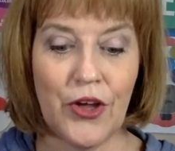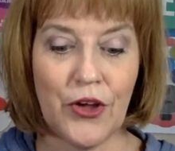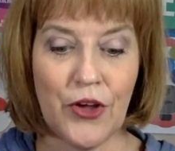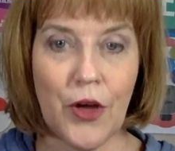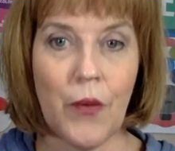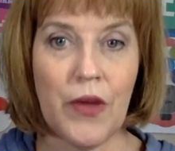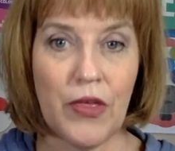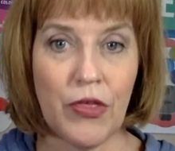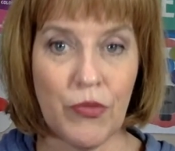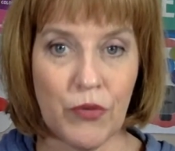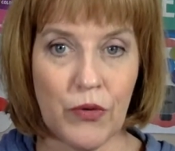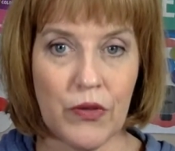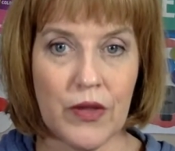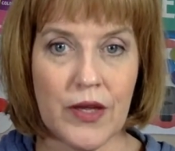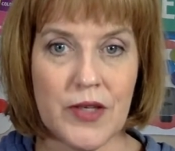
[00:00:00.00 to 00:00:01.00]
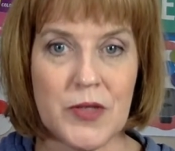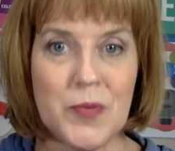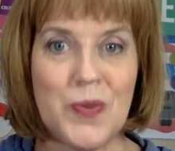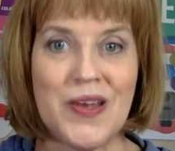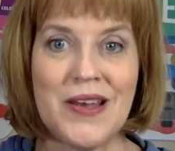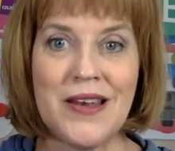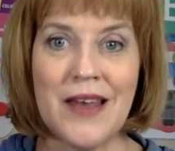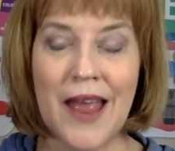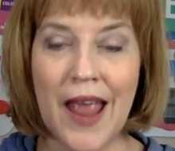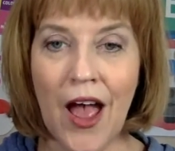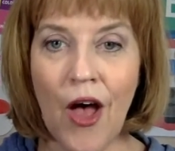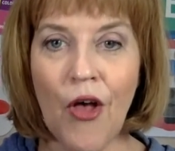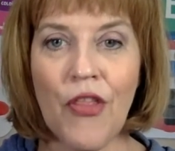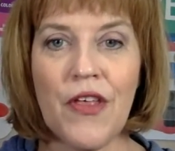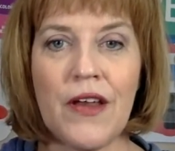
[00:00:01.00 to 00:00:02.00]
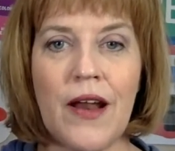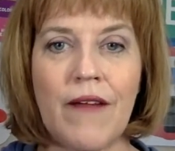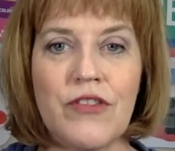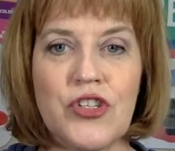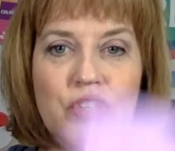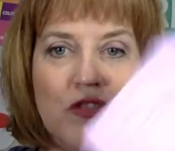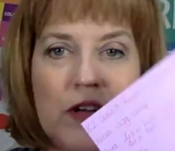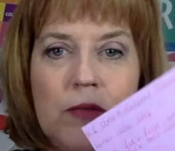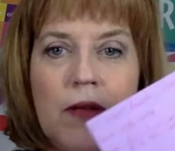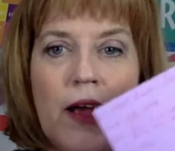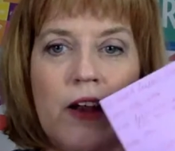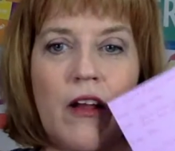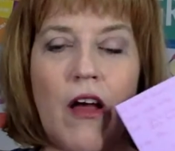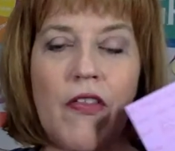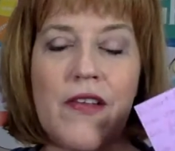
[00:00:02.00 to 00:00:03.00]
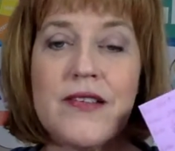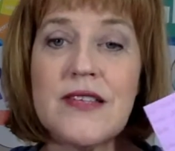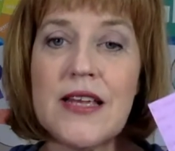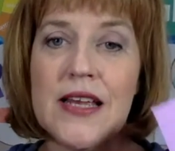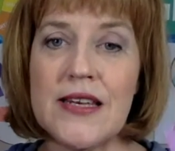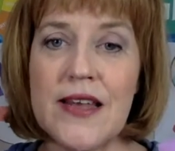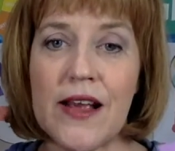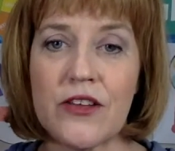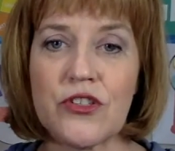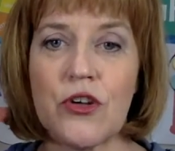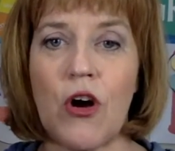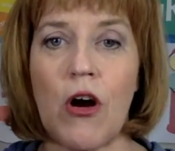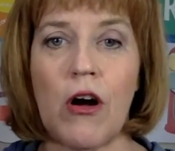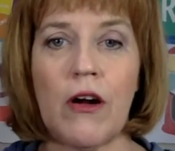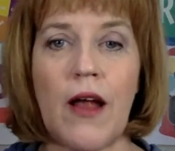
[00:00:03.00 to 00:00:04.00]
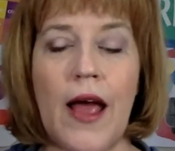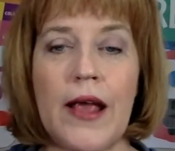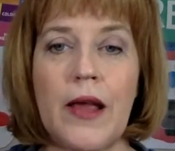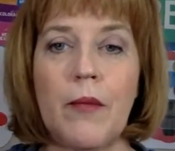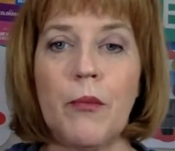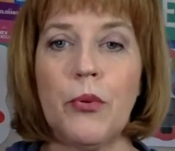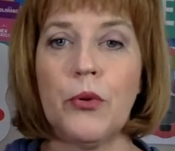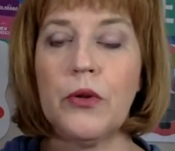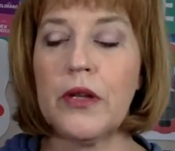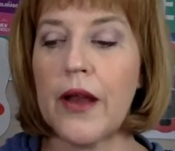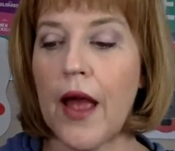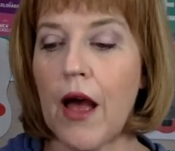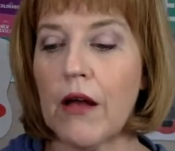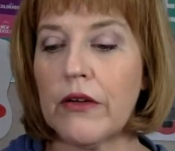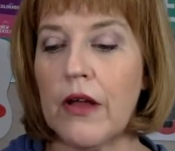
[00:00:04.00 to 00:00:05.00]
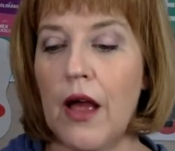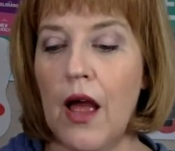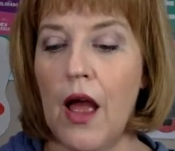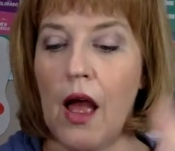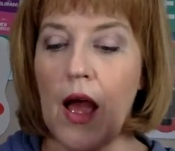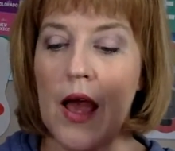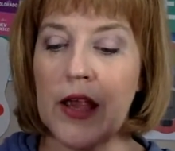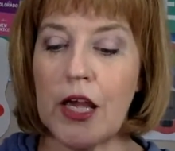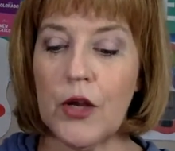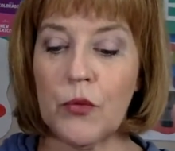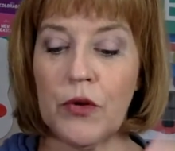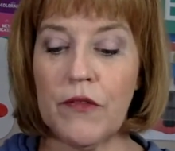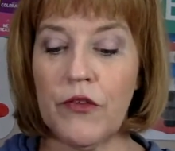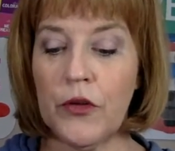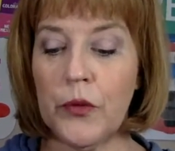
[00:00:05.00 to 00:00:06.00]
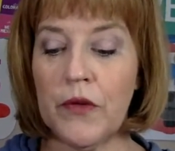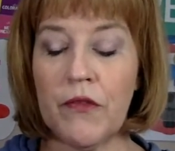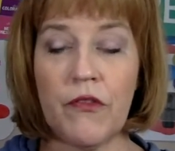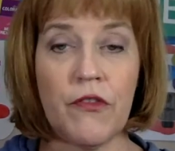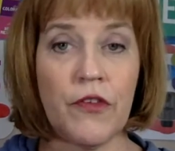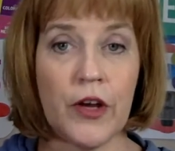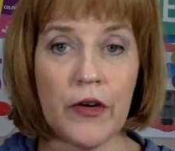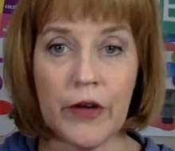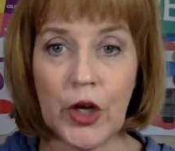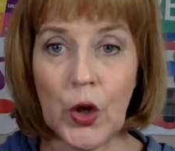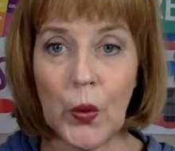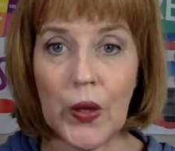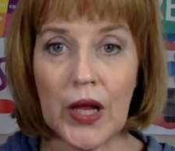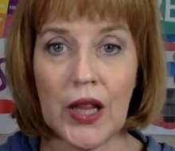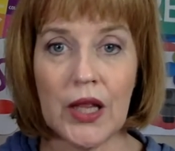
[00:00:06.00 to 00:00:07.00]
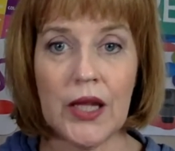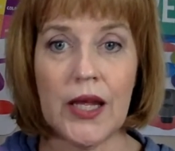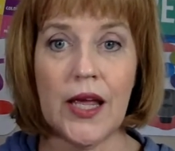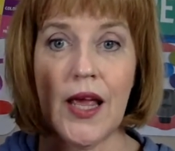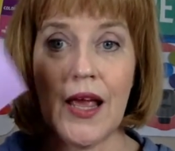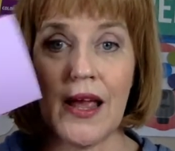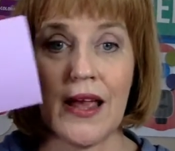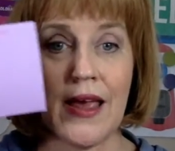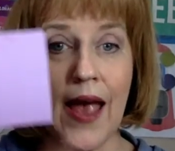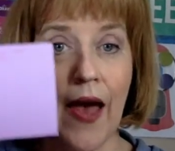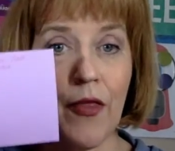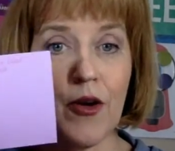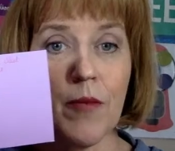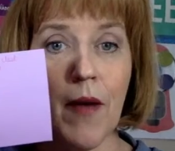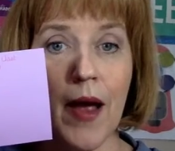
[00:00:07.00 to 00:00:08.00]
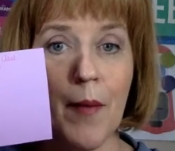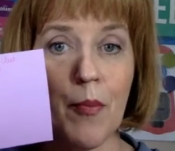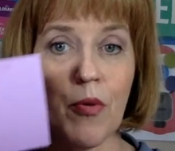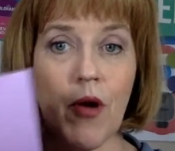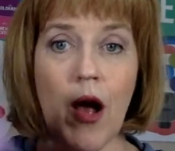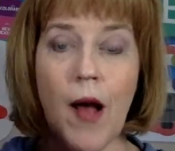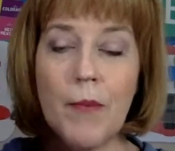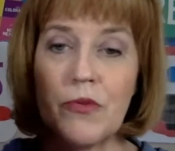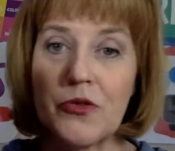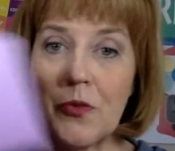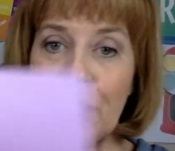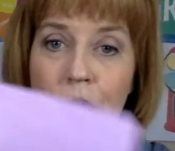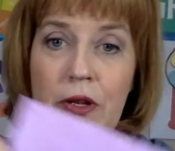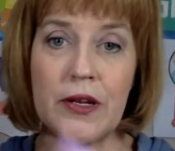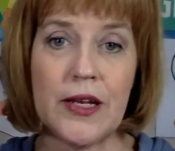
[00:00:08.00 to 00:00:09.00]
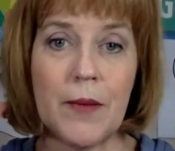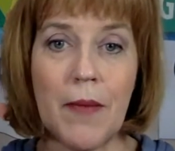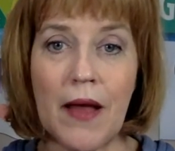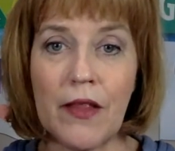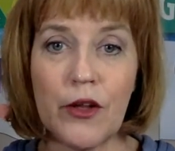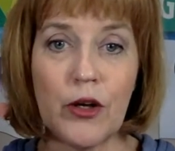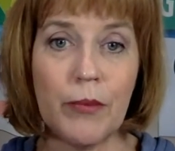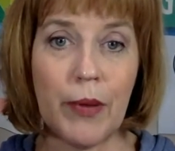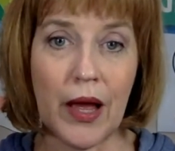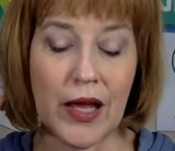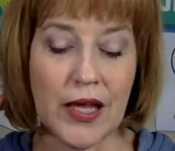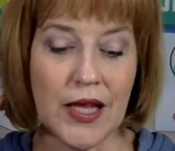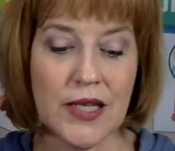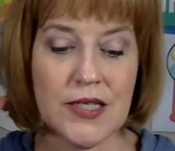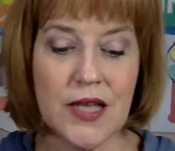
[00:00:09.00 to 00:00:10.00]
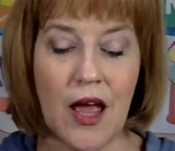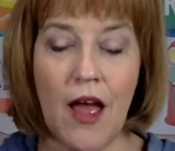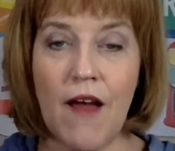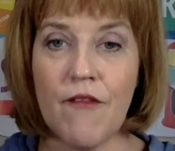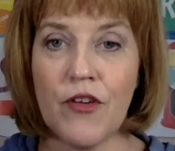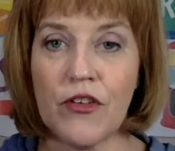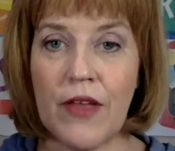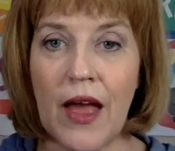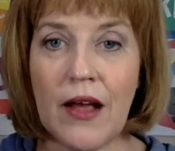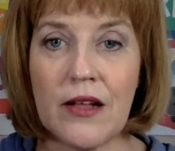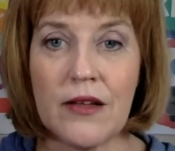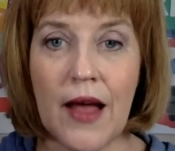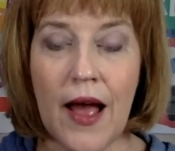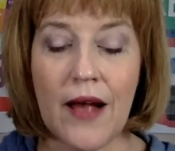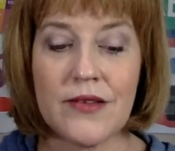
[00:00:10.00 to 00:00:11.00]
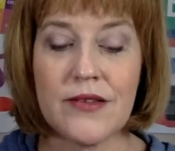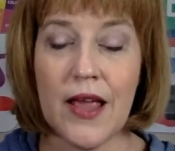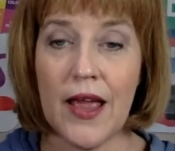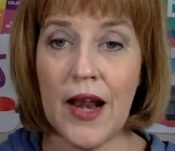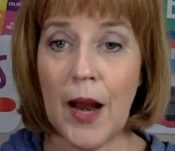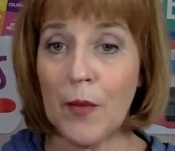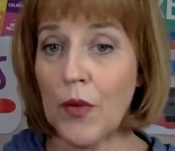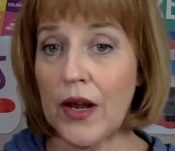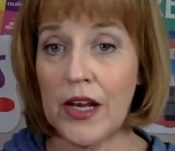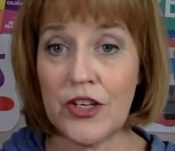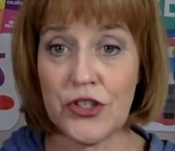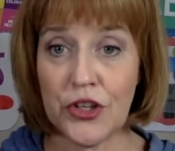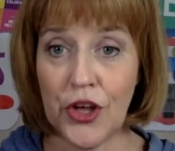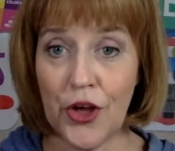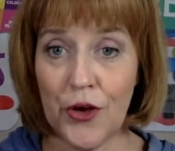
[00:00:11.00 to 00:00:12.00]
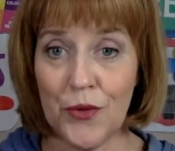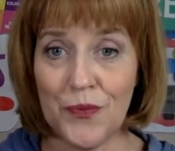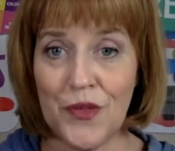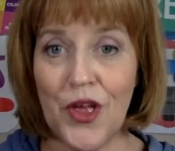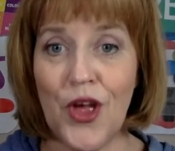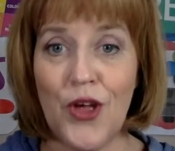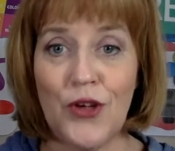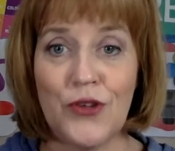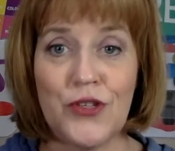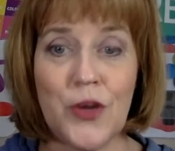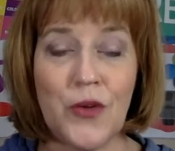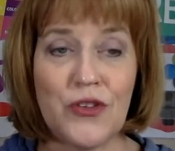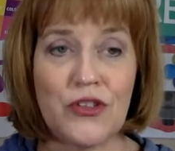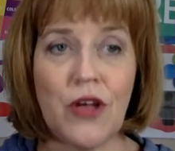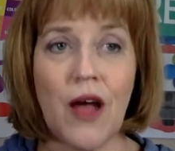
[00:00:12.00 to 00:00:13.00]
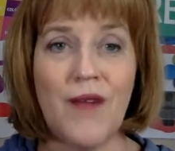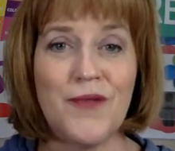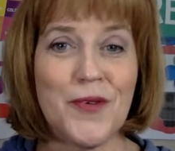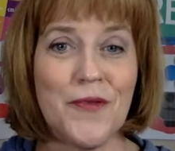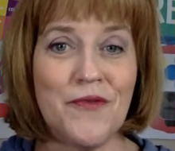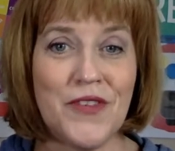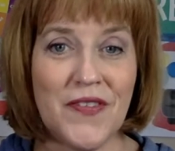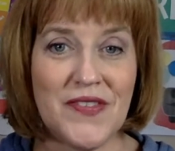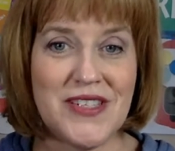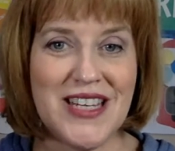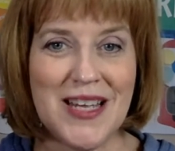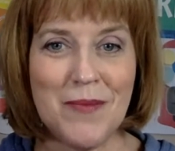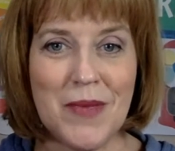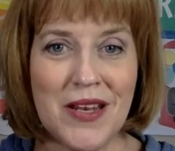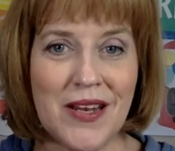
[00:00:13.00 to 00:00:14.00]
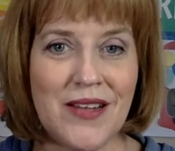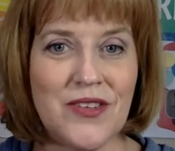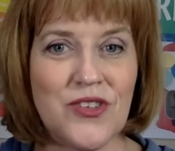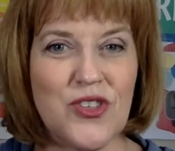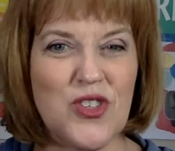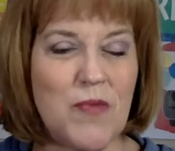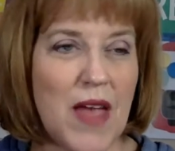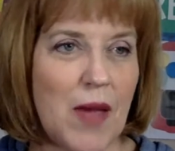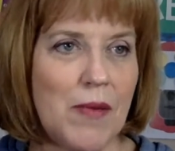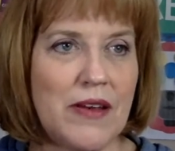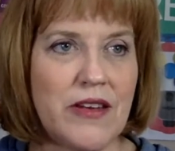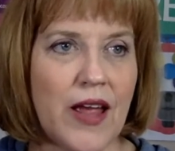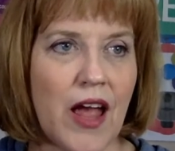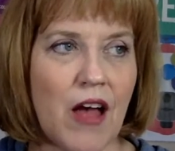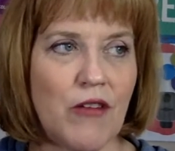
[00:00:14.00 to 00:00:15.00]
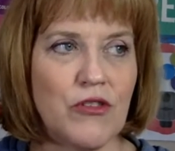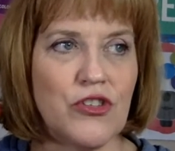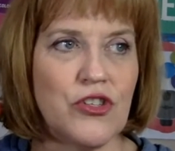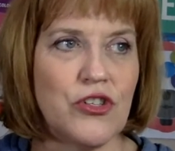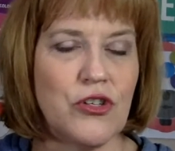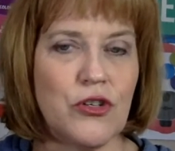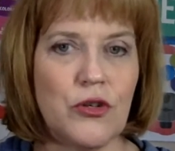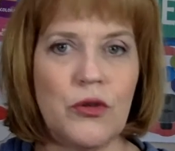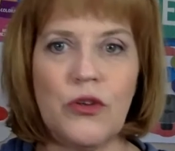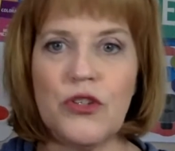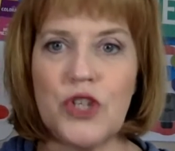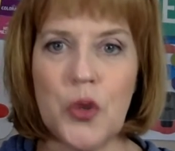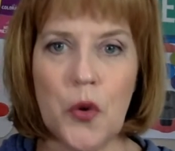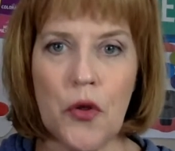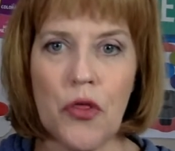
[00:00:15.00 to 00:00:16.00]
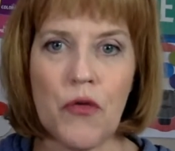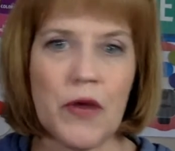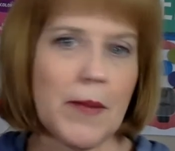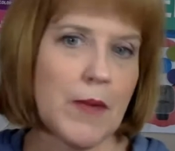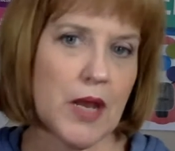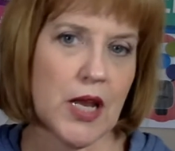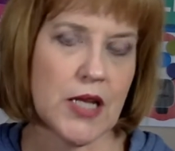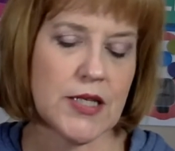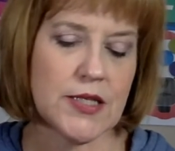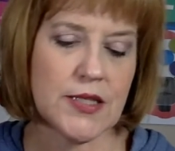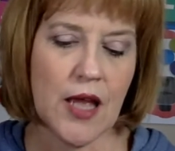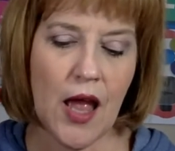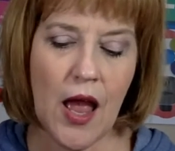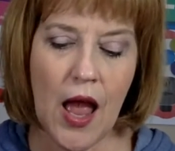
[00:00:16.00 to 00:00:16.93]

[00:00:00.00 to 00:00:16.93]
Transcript: going through this, but now that I've streamlined it on this index card, I can pull it out, I can review it very quickly, gather my props, put it in my little bucket for that class, and I'm ready to go. So it's gone from 15 minutes to maybe down to 2 or 3 minutes.